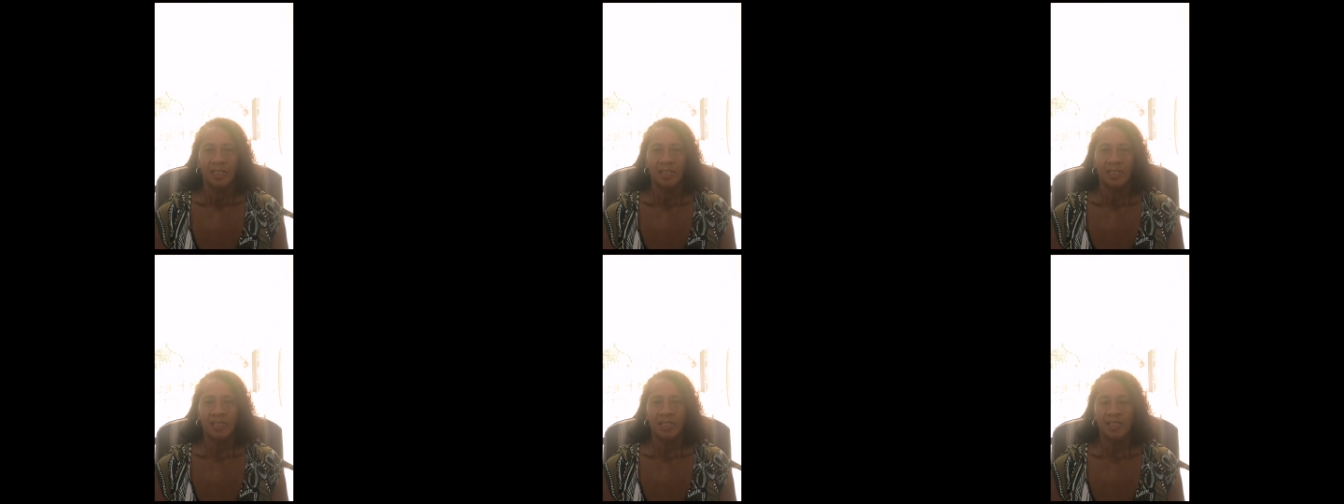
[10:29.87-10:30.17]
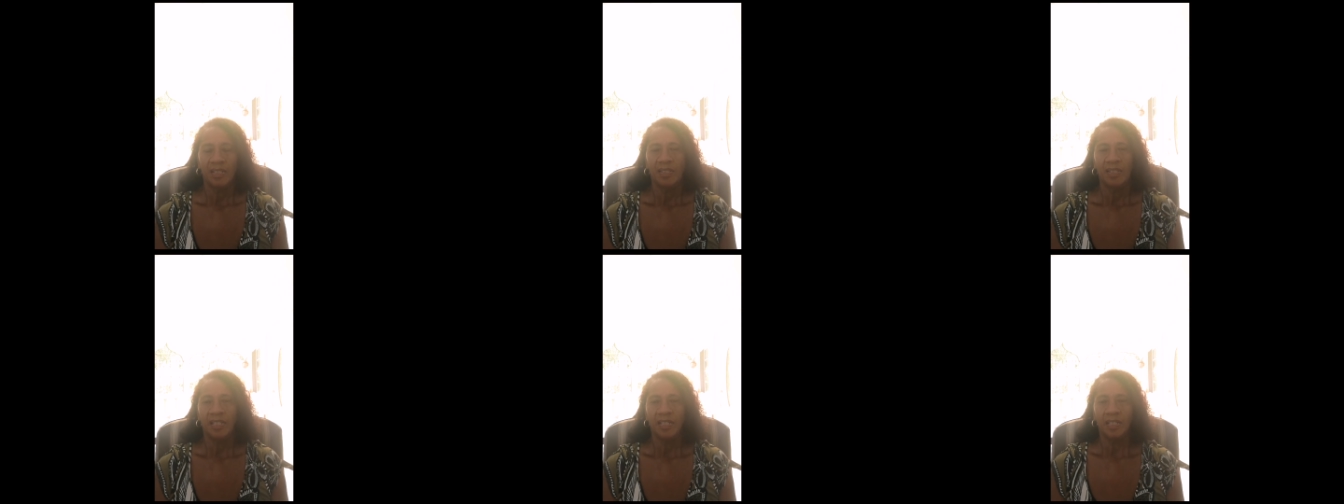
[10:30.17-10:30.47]

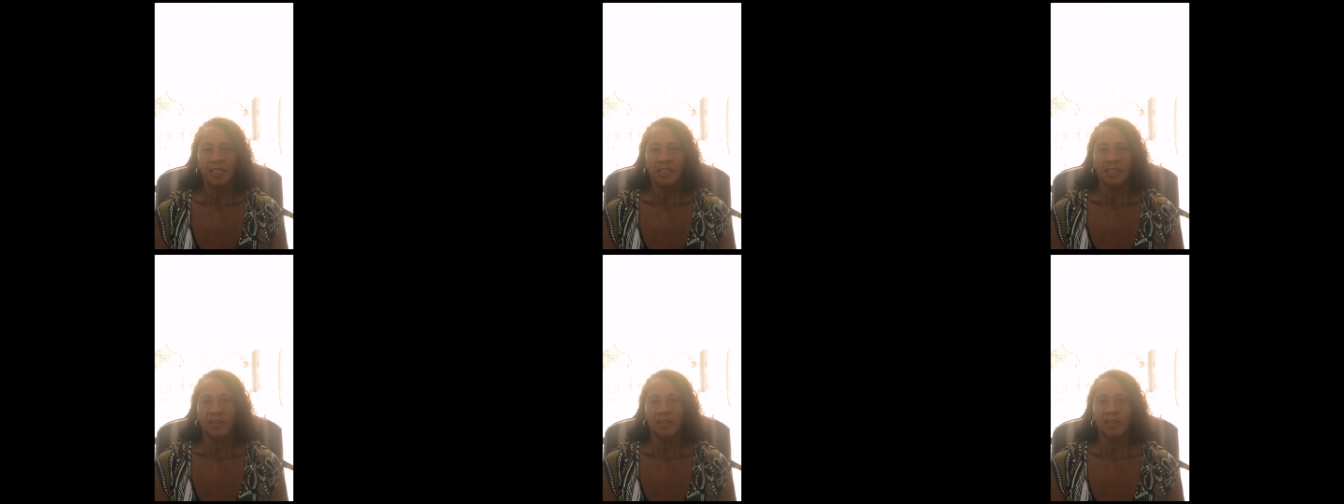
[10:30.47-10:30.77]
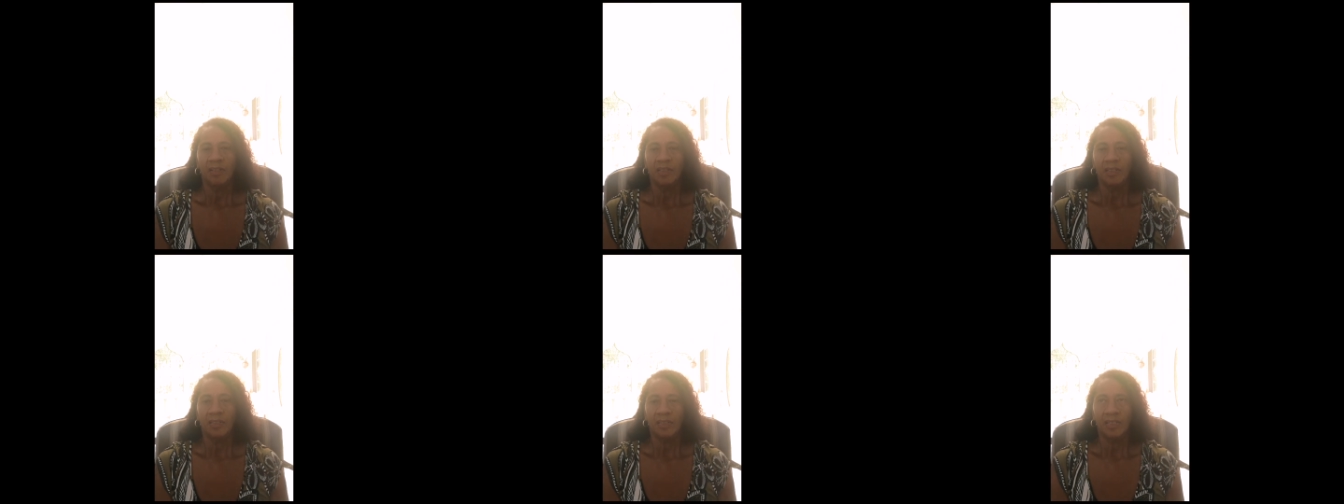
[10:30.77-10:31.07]
So the thing I
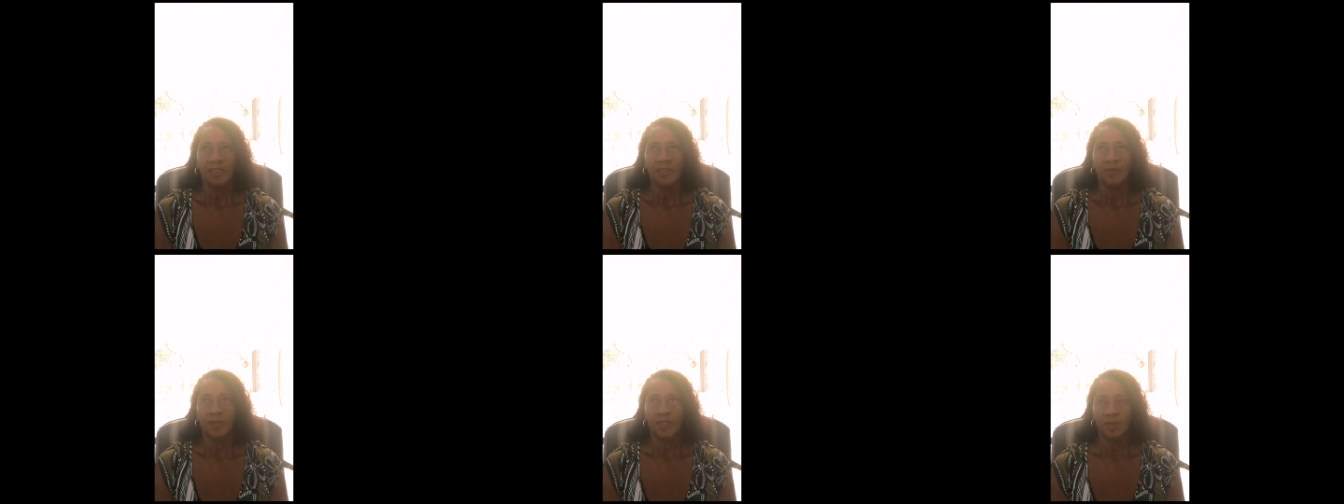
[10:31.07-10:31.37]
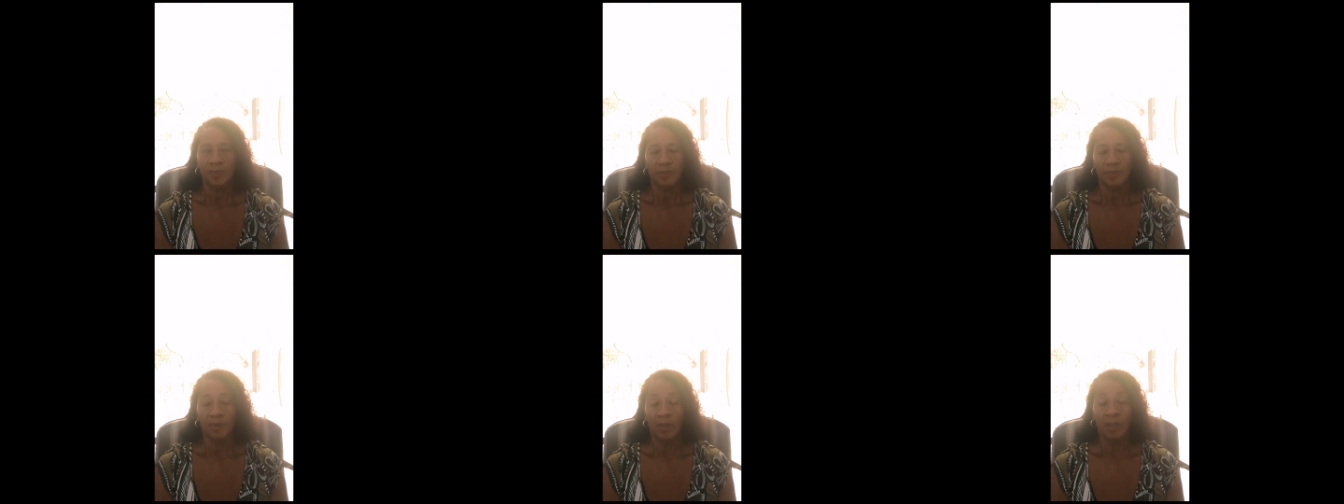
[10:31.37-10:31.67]
liked as
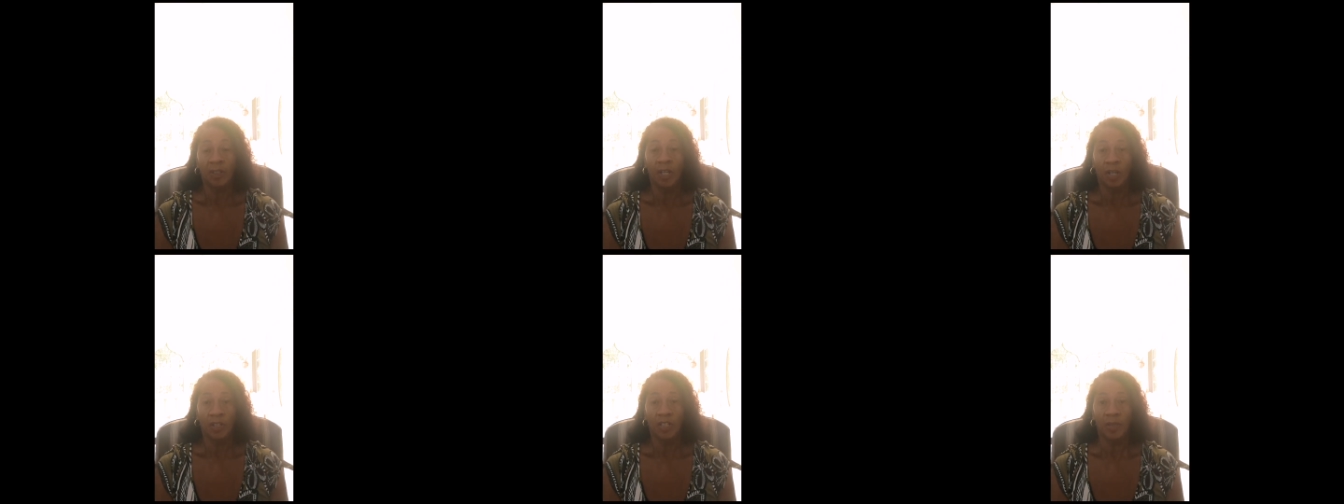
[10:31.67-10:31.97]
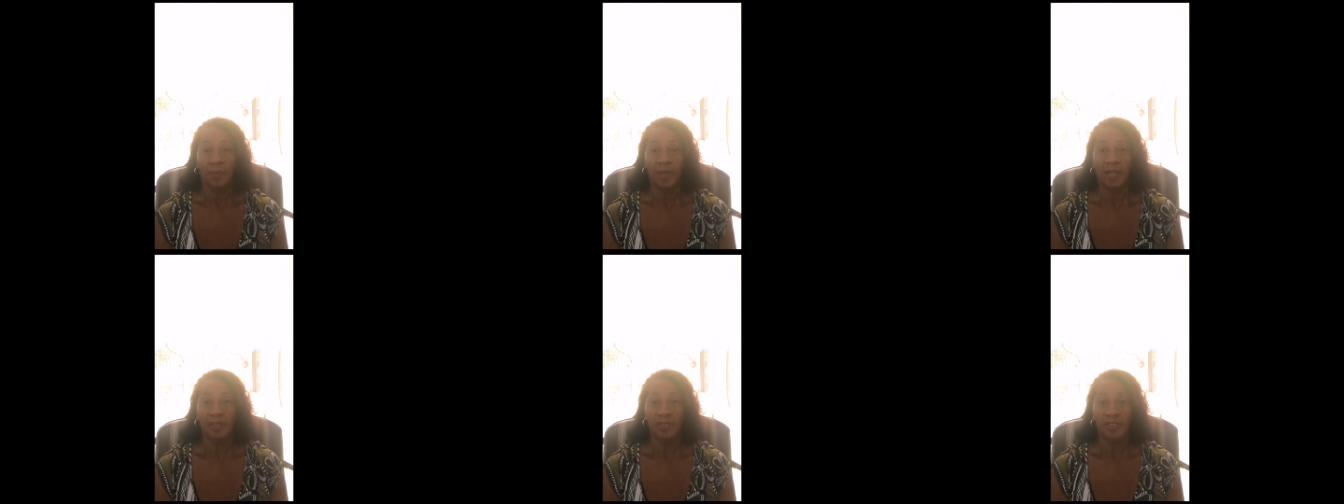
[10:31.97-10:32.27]
well, I
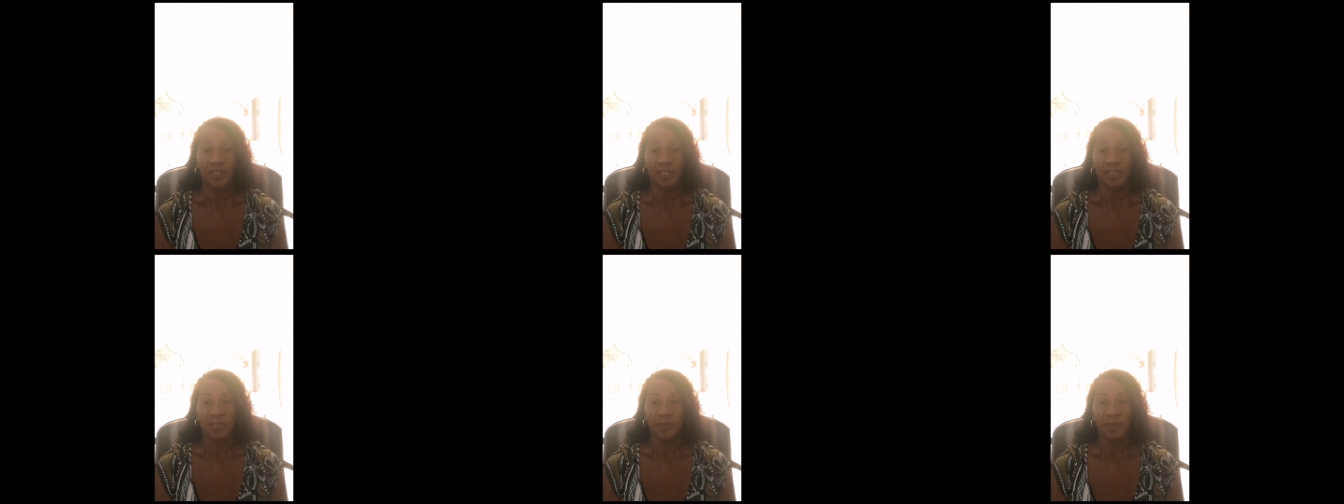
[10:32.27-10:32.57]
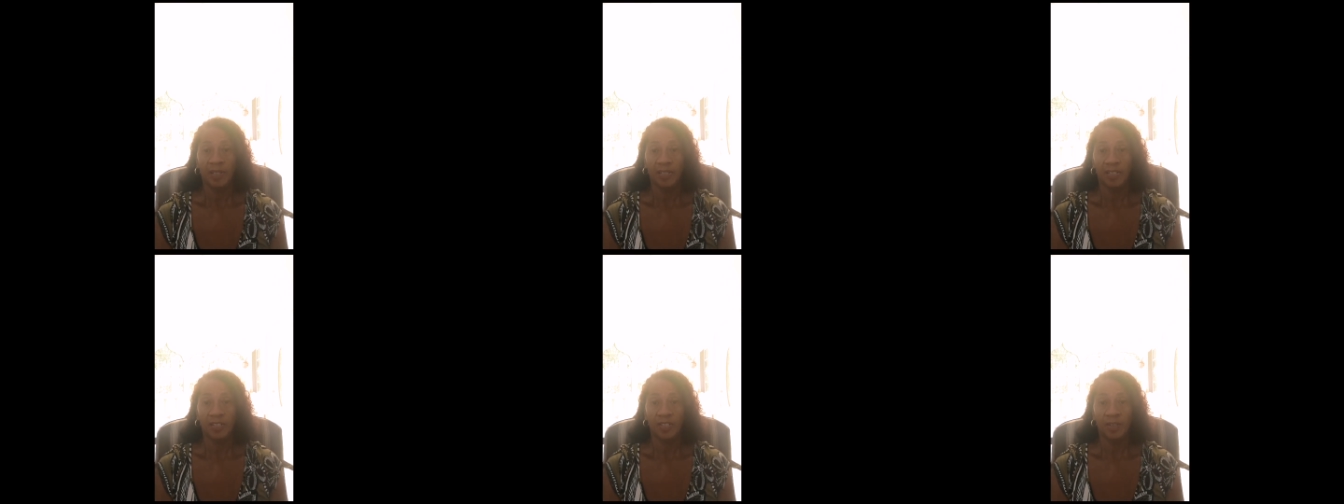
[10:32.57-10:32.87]
like about
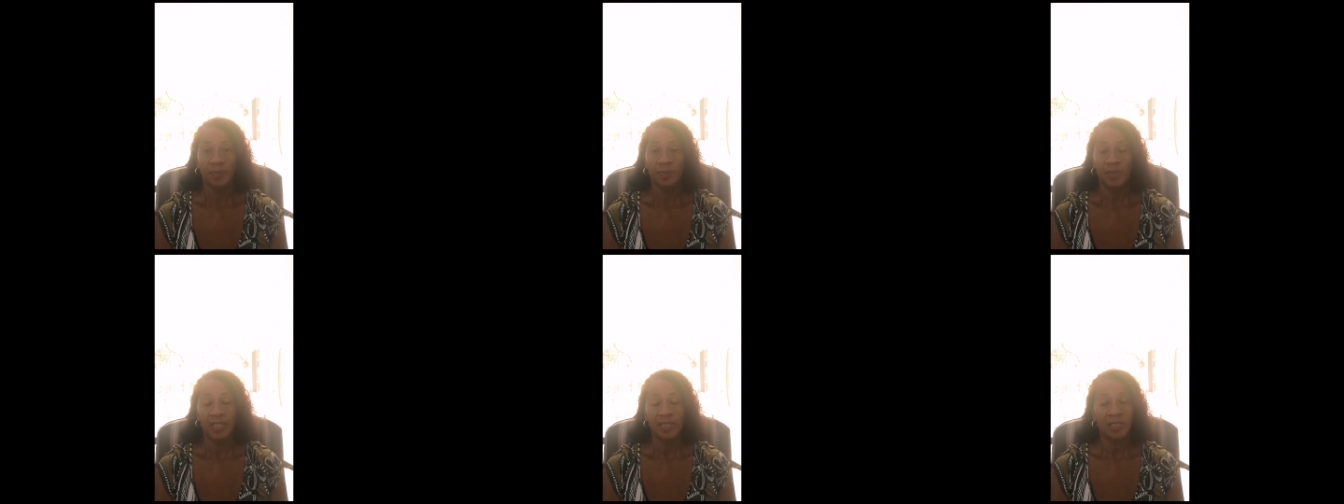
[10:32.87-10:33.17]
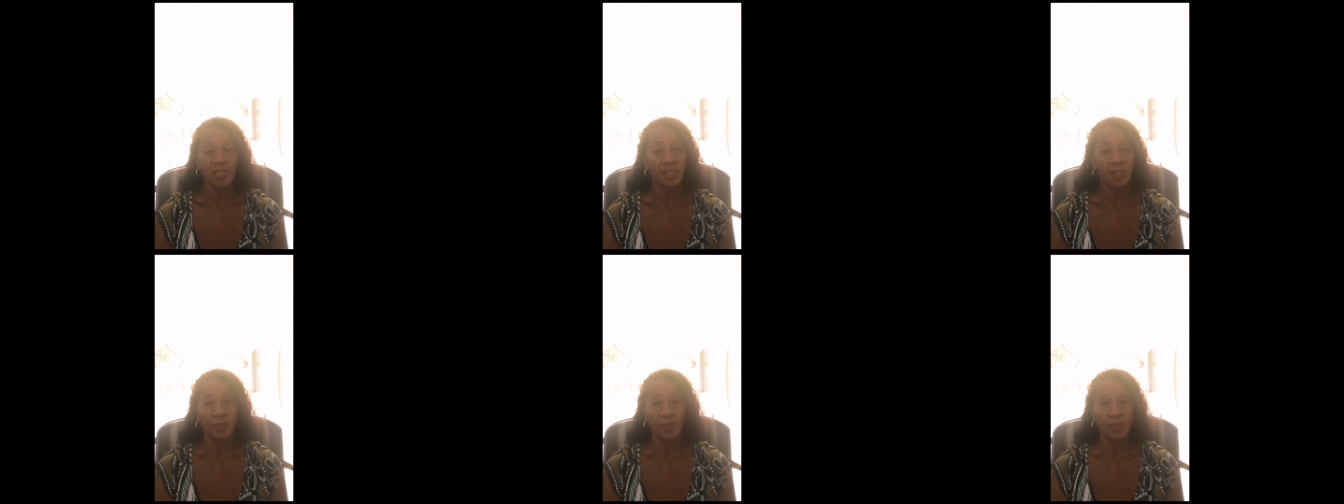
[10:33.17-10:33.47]
Transpakship
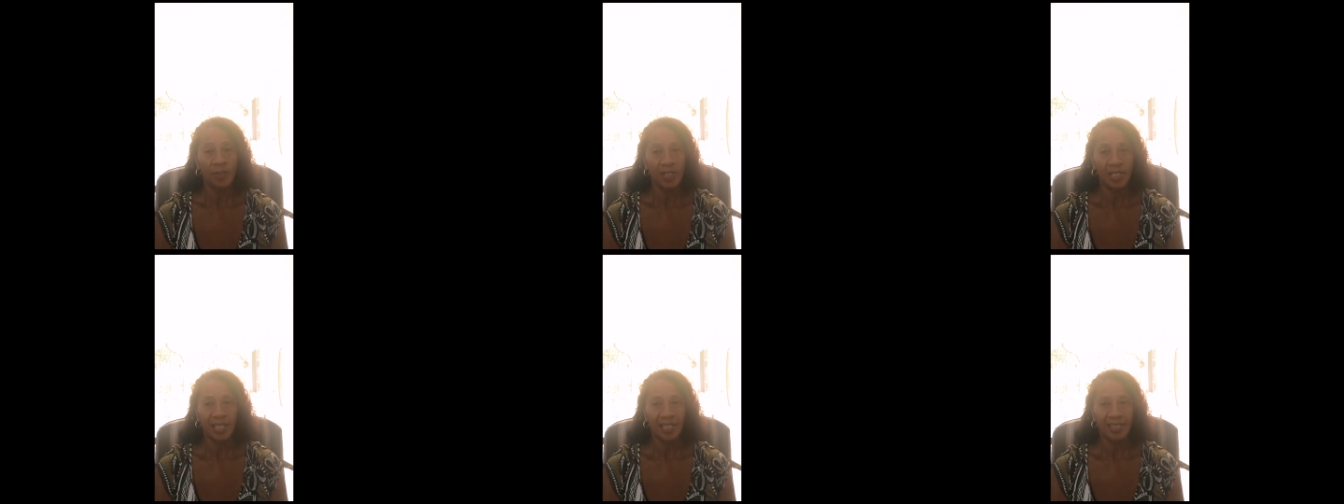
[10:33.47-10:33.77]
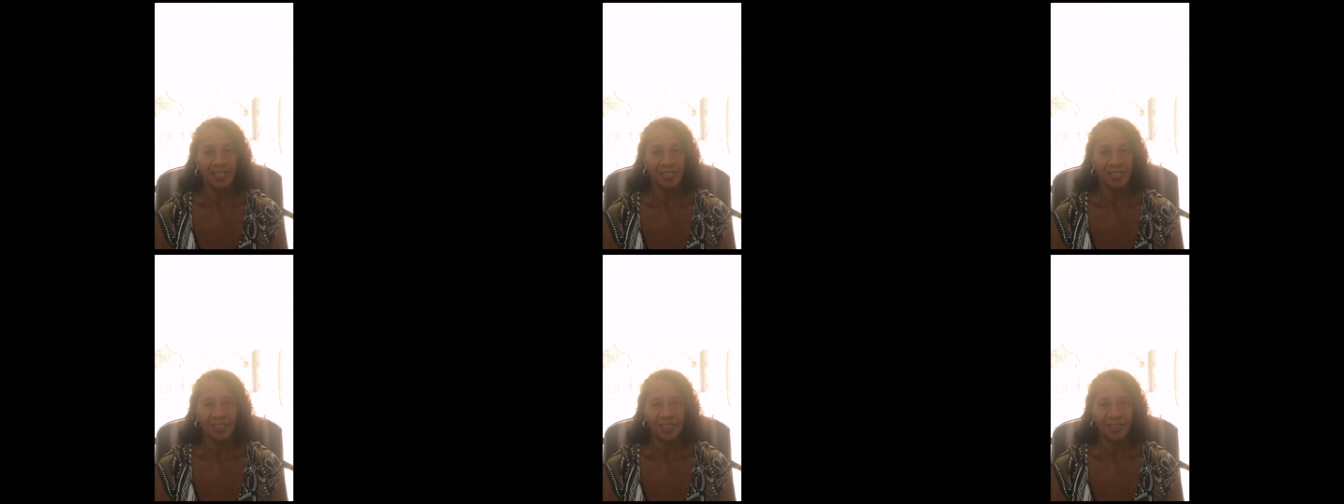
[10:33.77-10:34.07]
is the
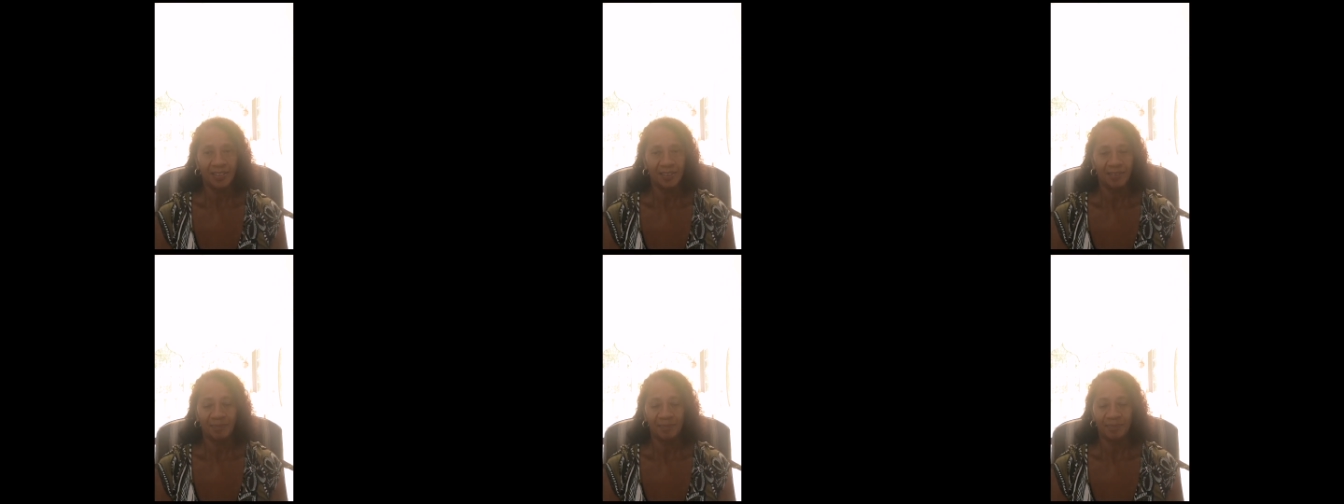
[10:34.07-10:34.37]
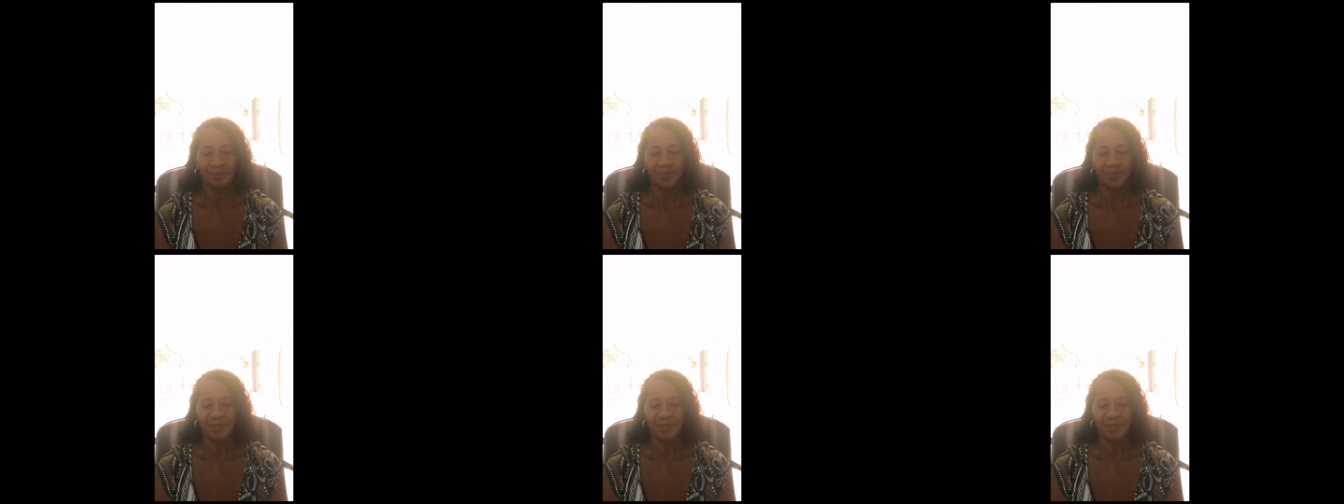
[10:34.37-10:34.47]
communication.